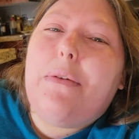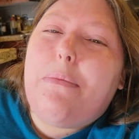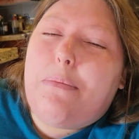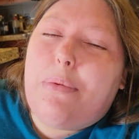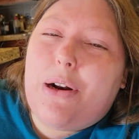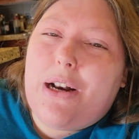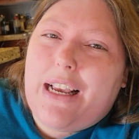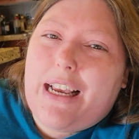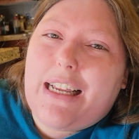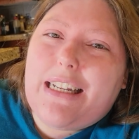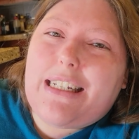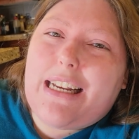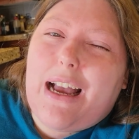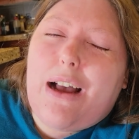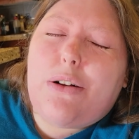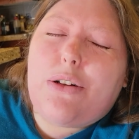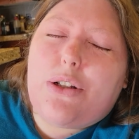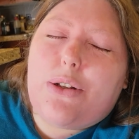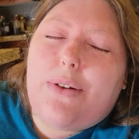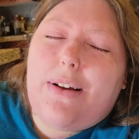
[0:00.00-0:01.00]
putting it
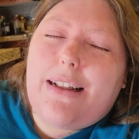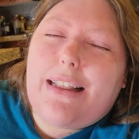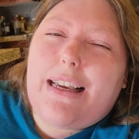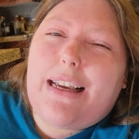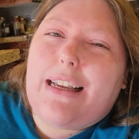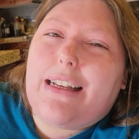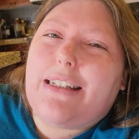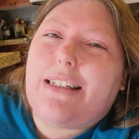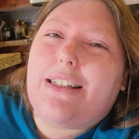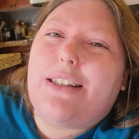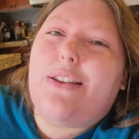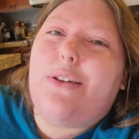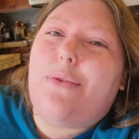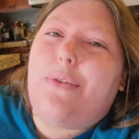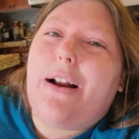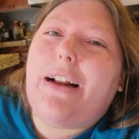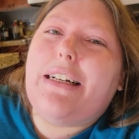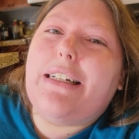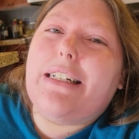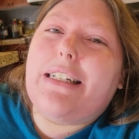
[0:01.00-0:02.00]
down, so I think it's the
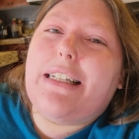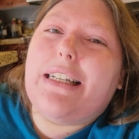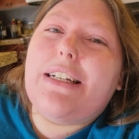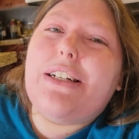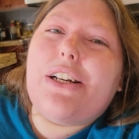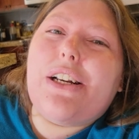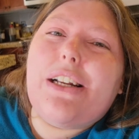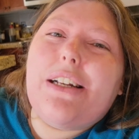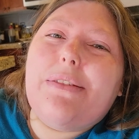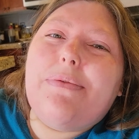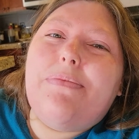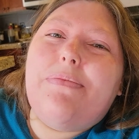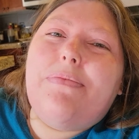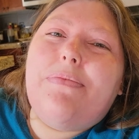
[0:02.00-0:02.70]
right decision.